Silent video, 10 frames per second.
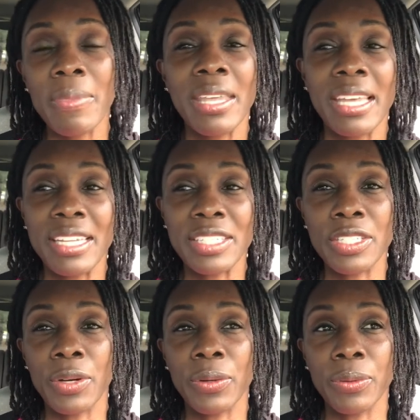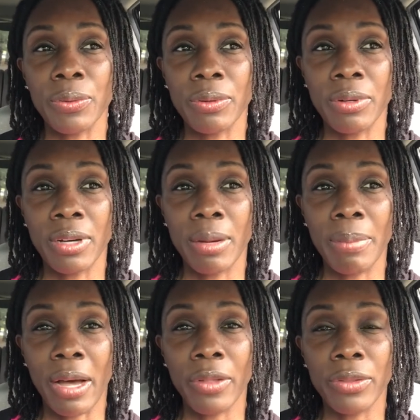And so,
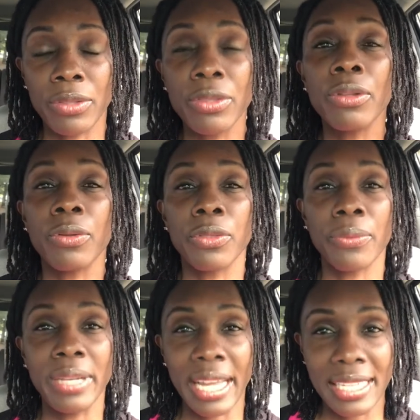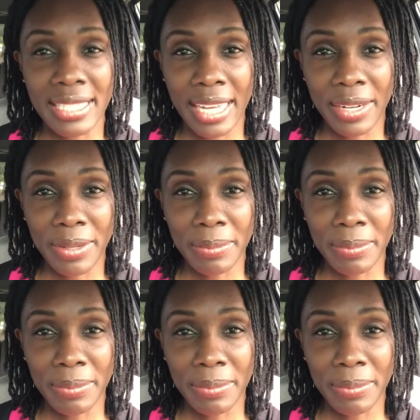about, you know, three days later,